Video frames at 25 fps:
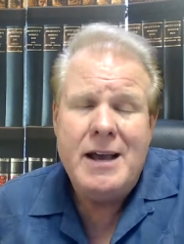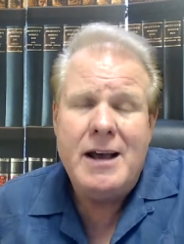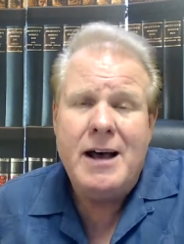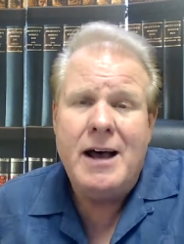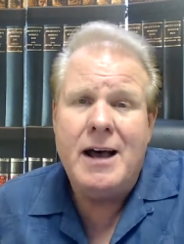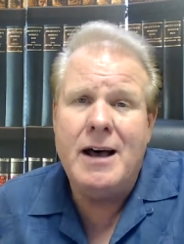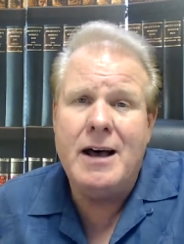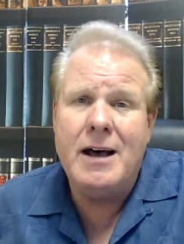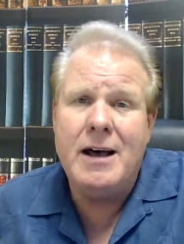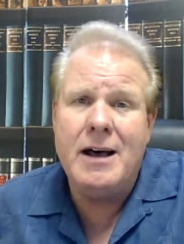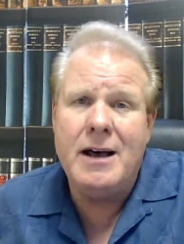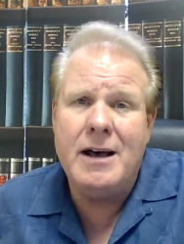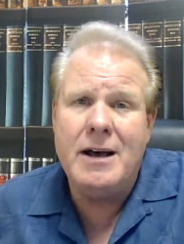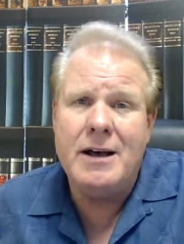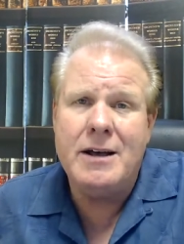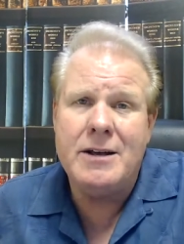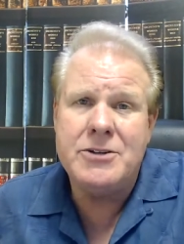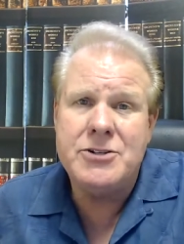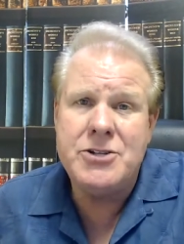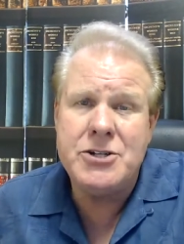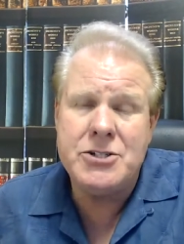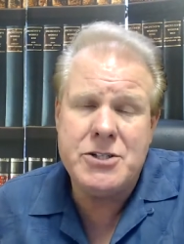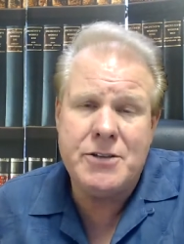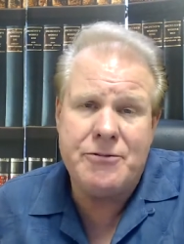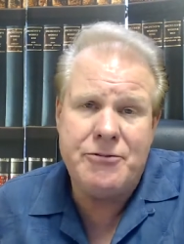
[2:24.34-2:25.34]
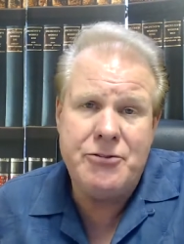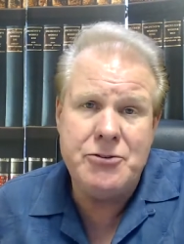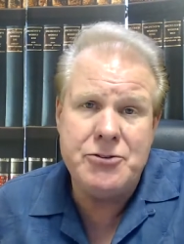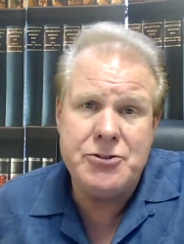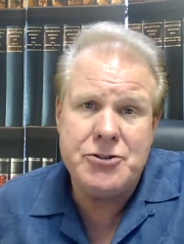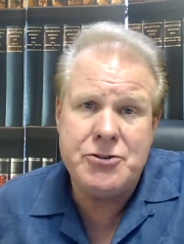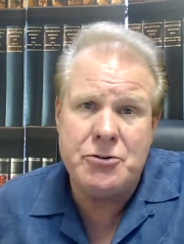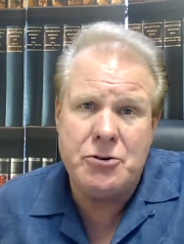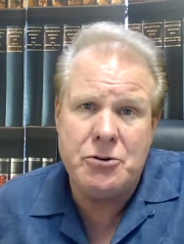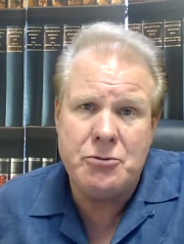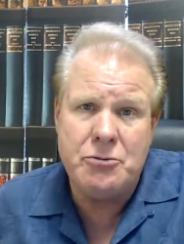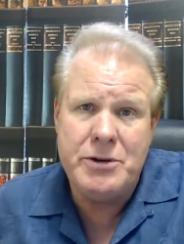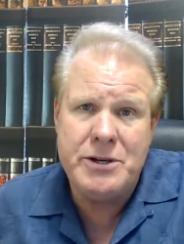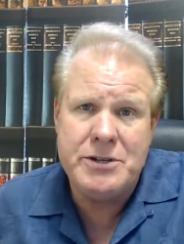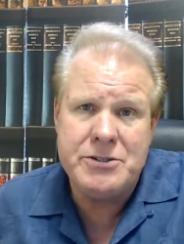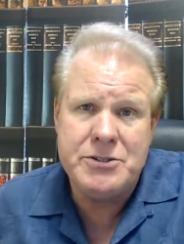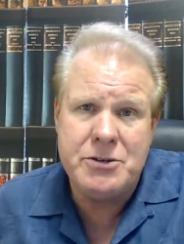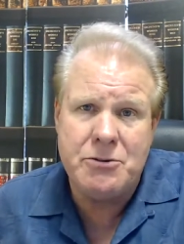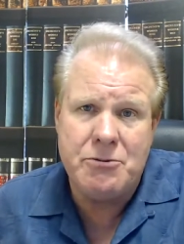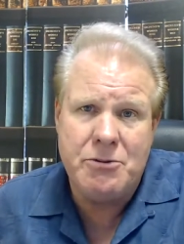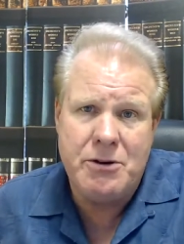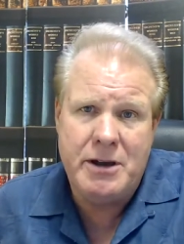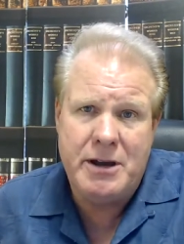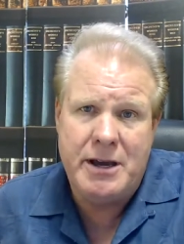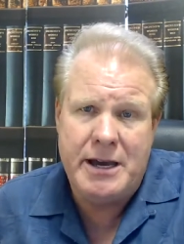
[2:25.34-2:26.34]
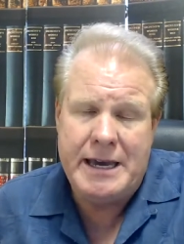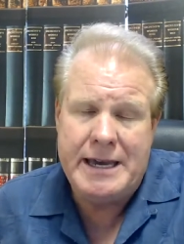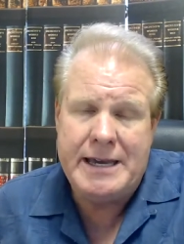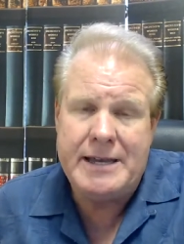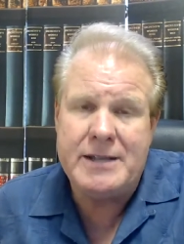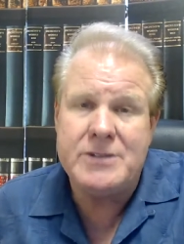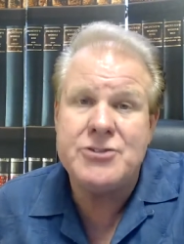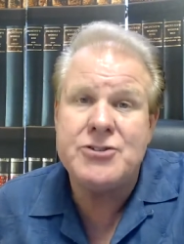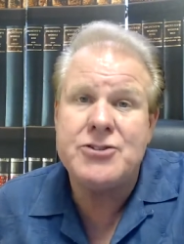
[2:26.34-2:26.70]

uh, just a few short weeks away.